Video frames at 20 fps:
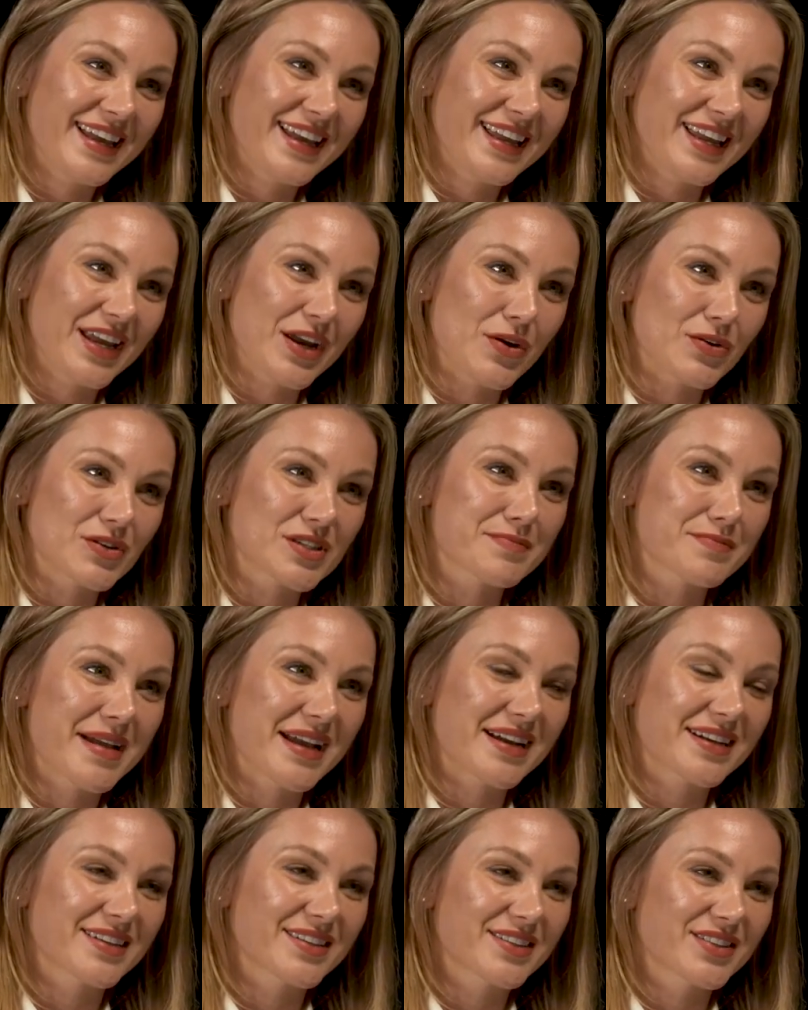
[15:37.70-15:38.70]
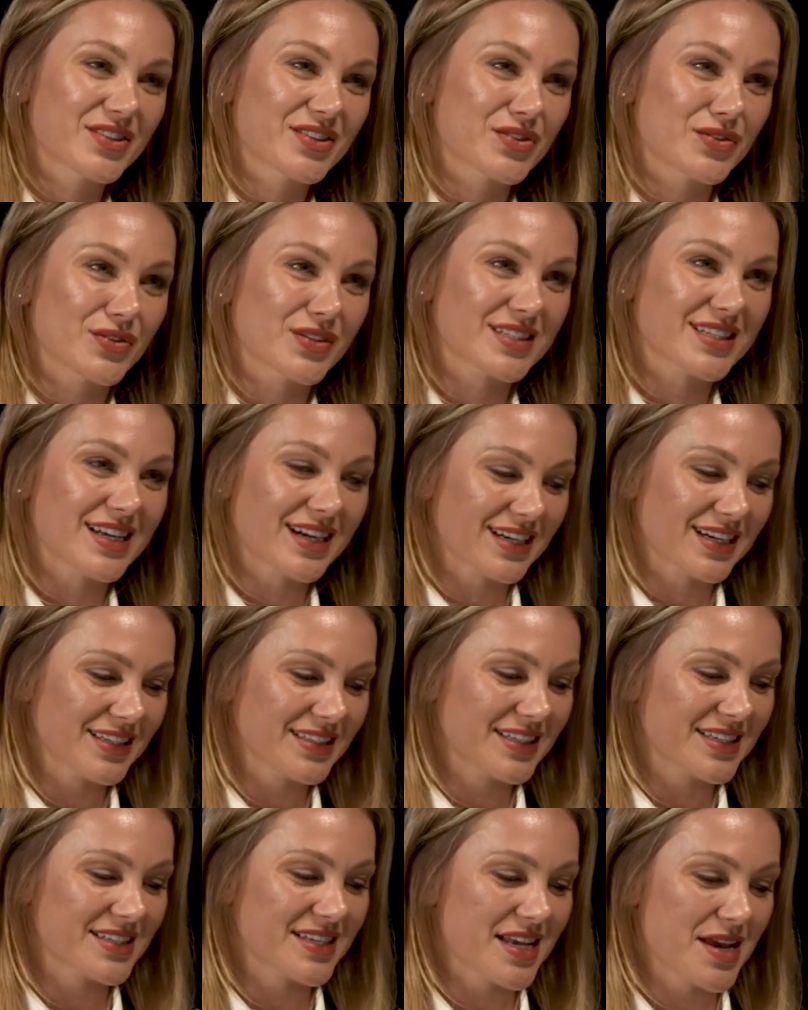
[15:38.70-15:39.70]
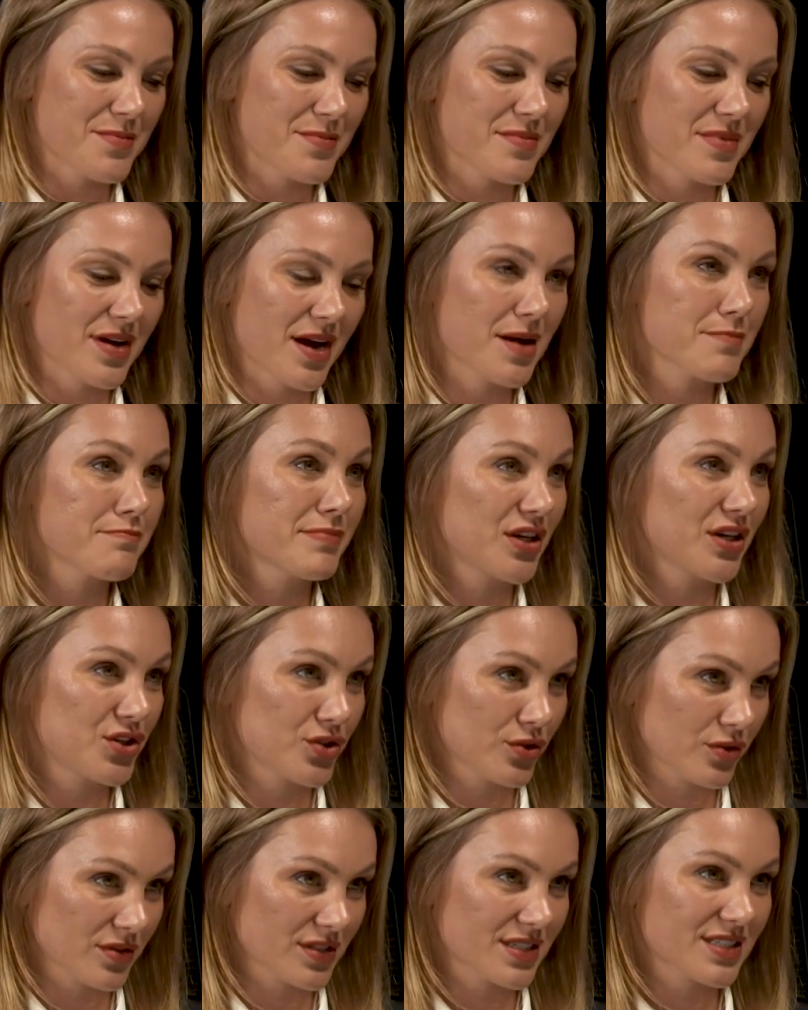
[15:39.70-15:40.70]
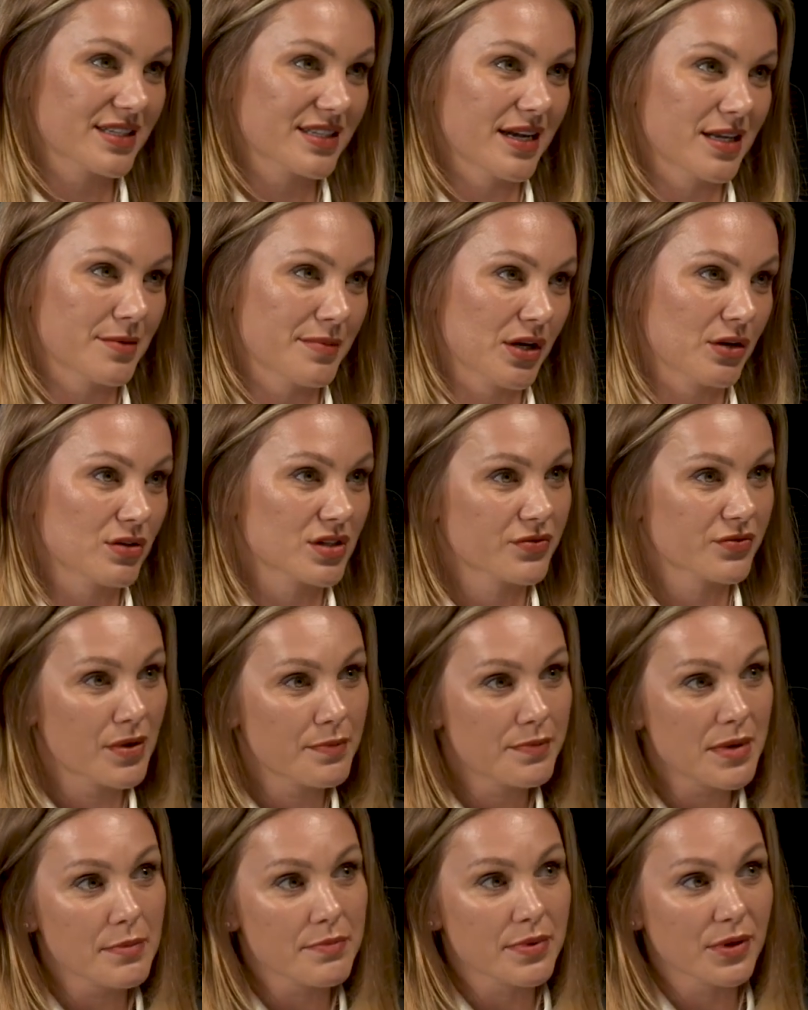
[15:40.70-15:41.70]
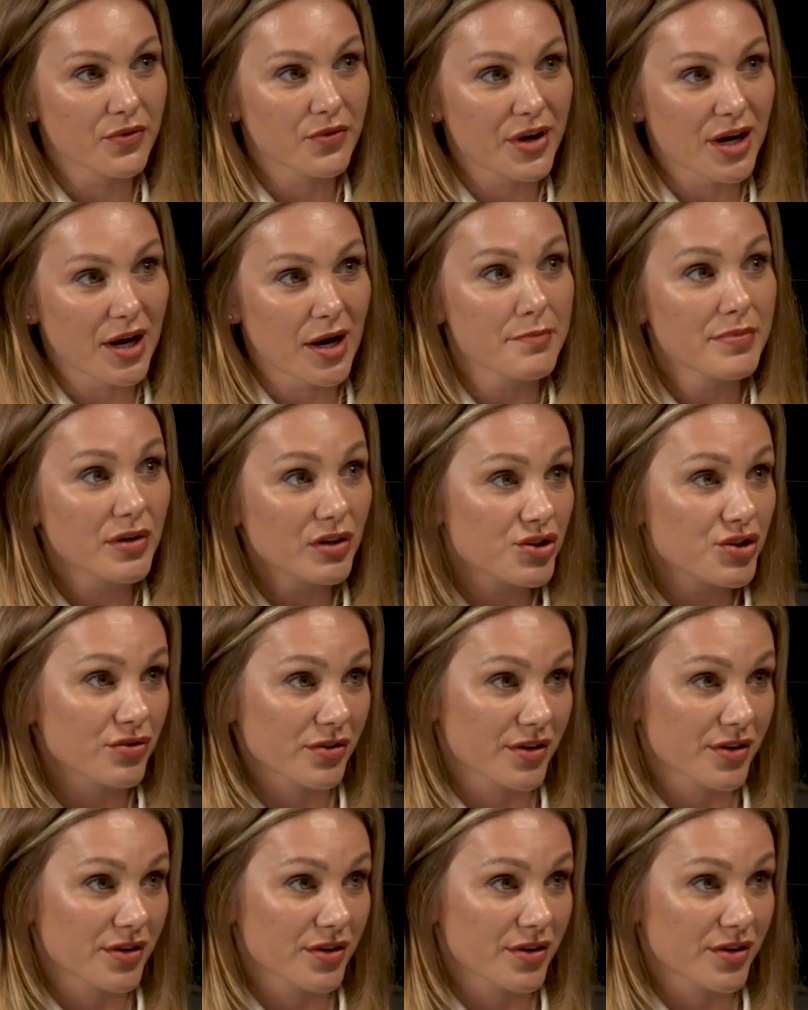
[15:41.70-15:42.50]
he goes back to exactly the same habitual state because we people, we habitual